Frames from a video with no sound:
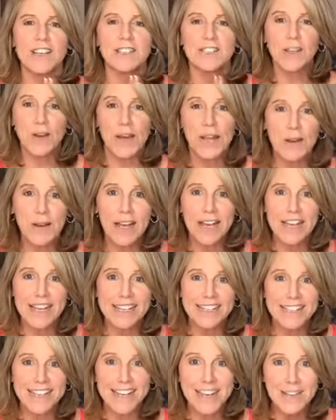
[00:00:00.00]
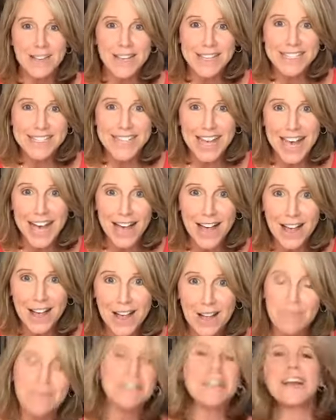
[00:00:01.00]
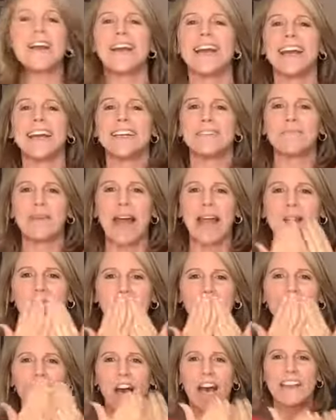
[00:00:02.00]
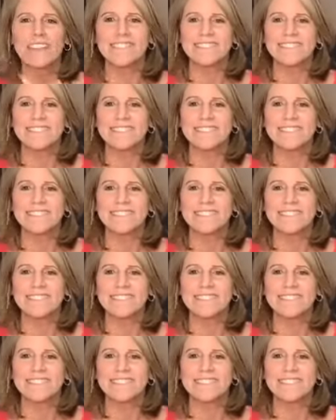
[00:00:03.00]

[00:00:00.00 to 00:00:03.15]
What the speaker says: So anyways, that's helped. All right. Bye. Mwah.